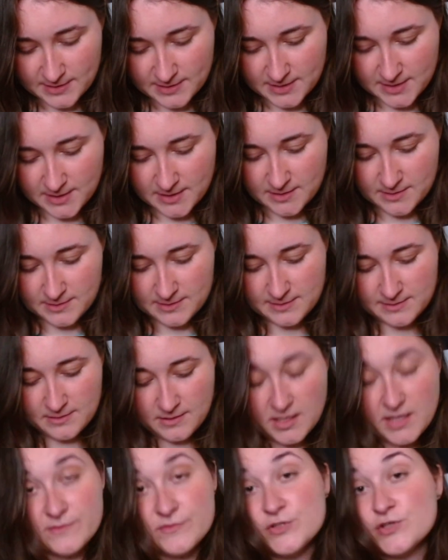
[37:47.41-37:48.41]
that
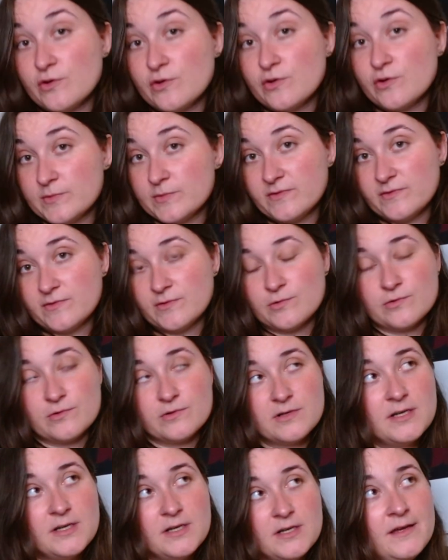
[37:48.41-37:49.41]
I've shown before,